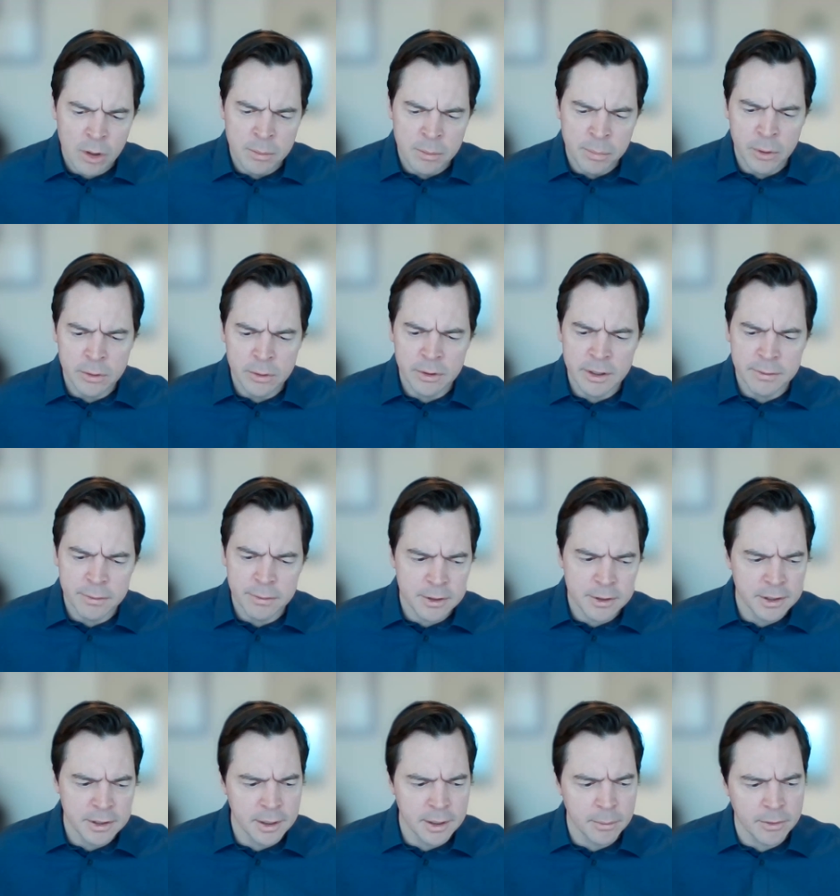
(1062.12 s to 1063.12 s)
Importantly for
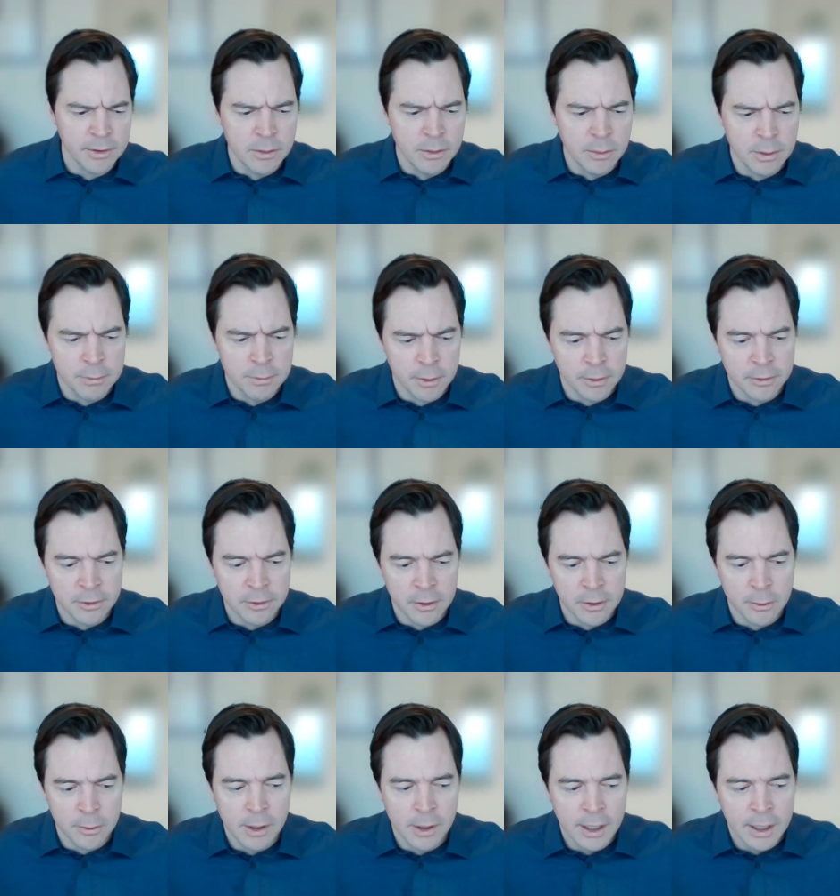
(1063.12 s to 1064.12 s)
TMC, we've
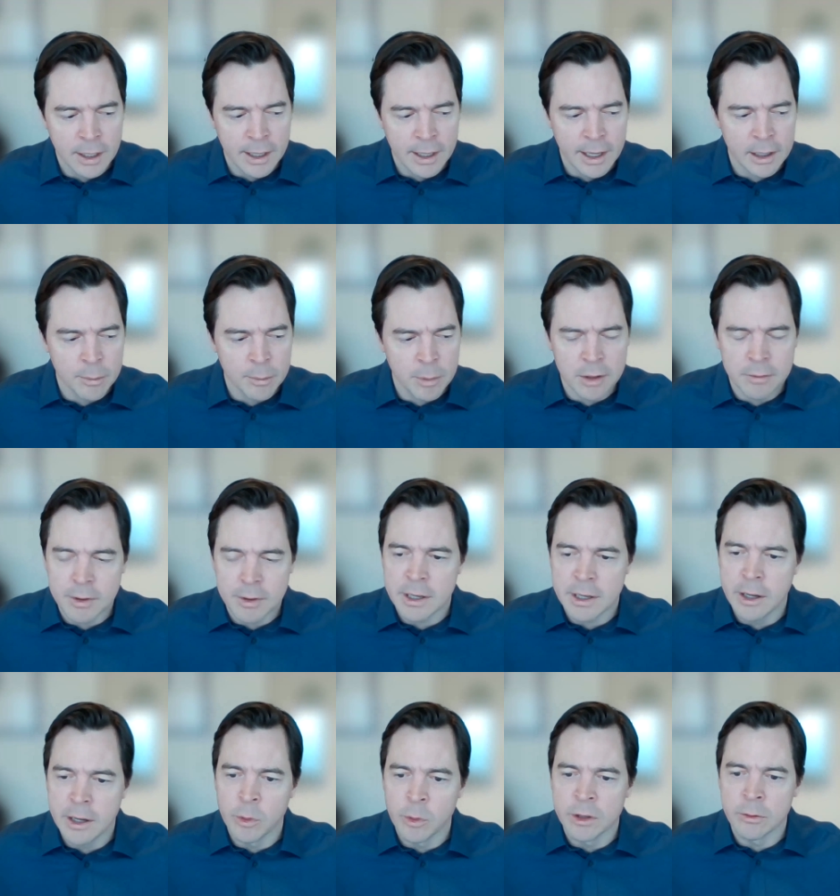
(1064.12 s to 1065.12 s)
also had a bit of a
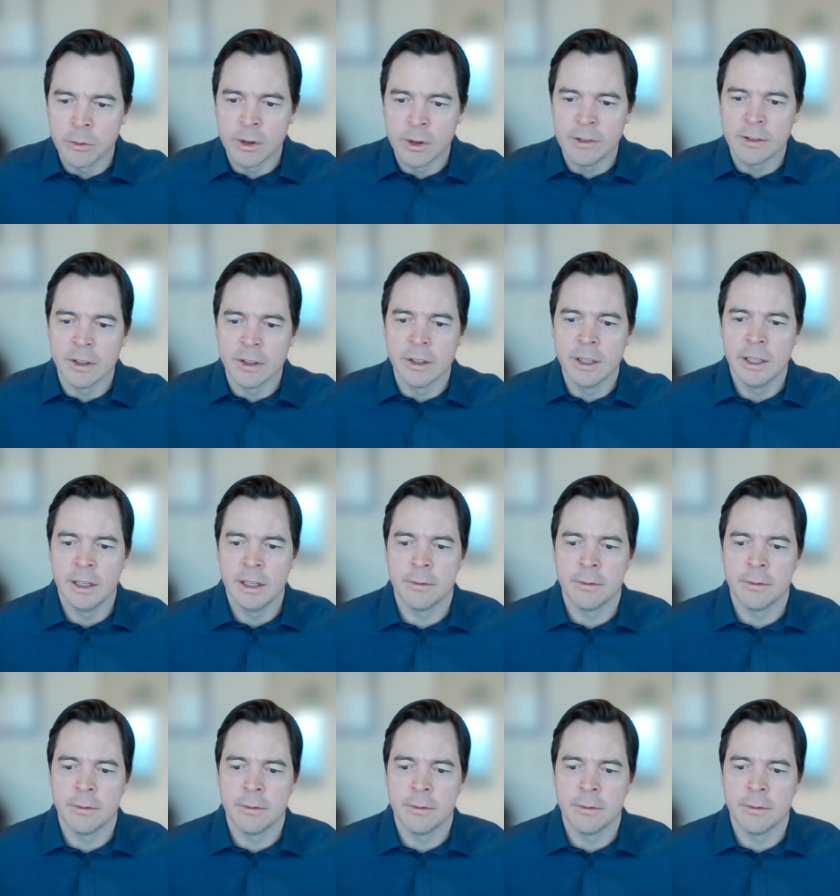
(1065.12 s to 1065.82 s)
tailwind recently.